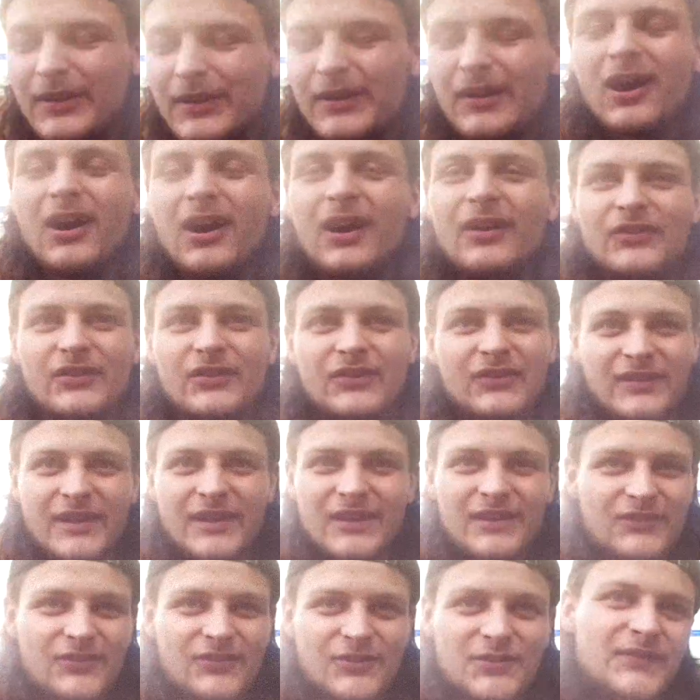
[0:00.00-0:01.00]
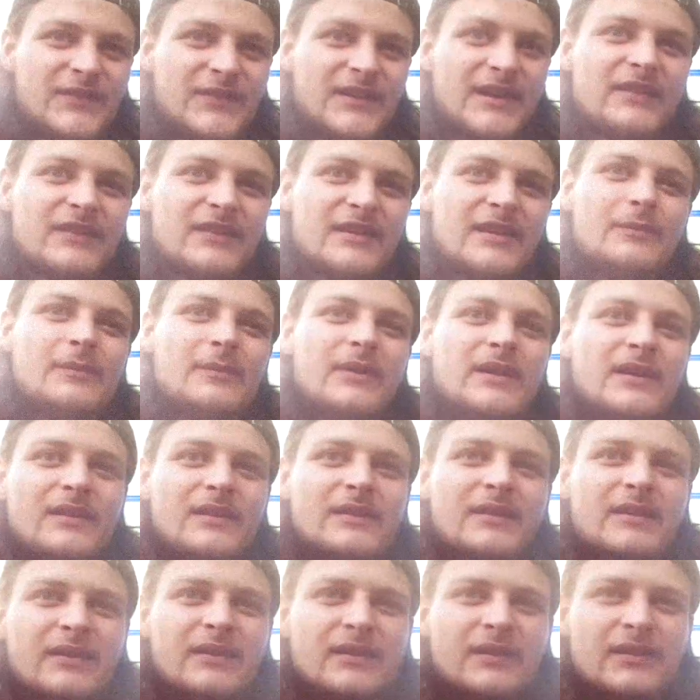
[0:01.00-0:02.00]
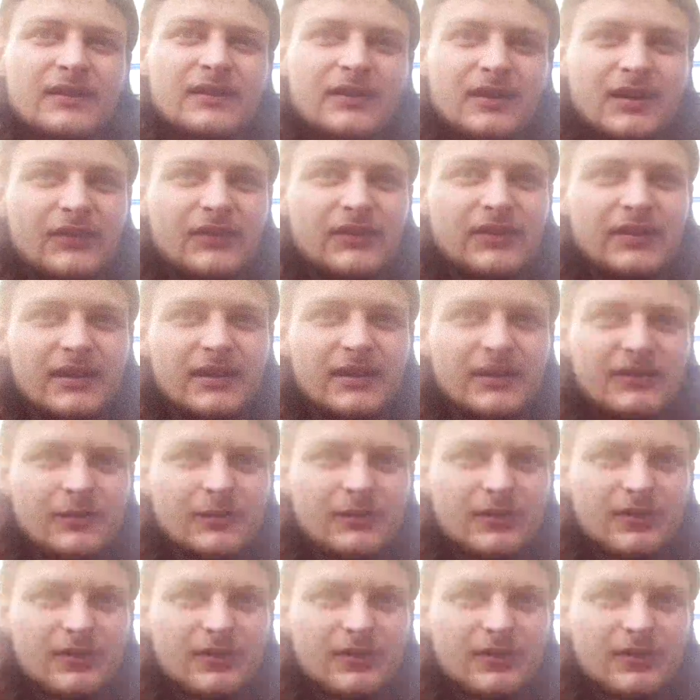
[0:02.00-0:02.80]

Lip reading: bit hard to just get yourself out there, man. Hard to get someone.